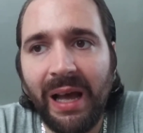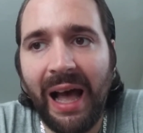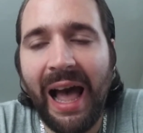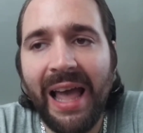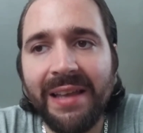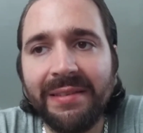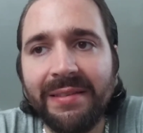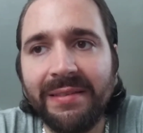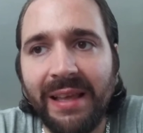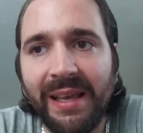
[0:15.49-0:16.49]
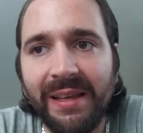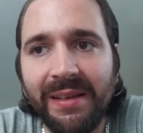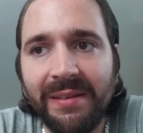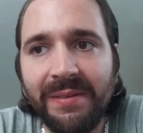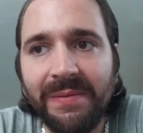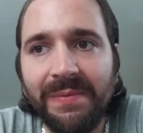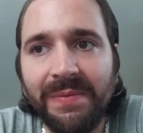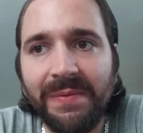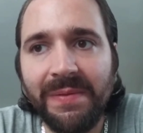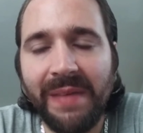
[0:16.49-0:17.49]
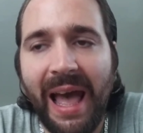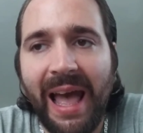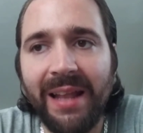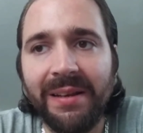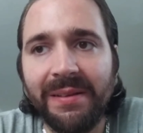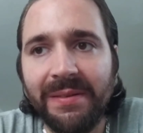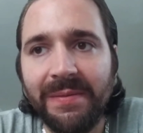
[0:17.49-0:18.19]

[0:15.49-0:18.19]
I think that